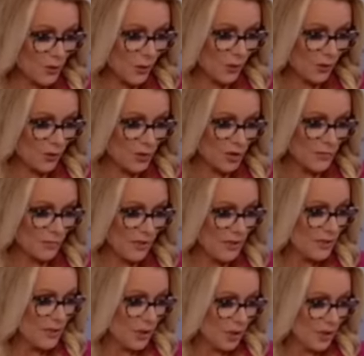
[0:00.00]
First quarter
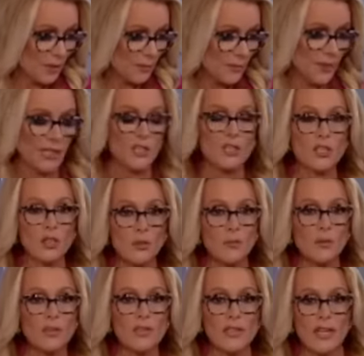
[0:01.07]
GP, GDP,
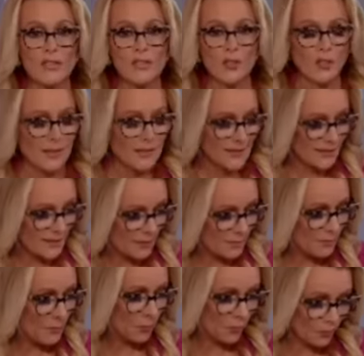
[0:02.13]
2%. So you can see
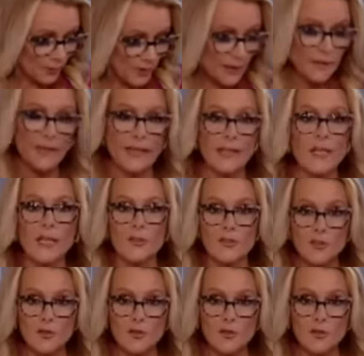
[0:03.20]
some really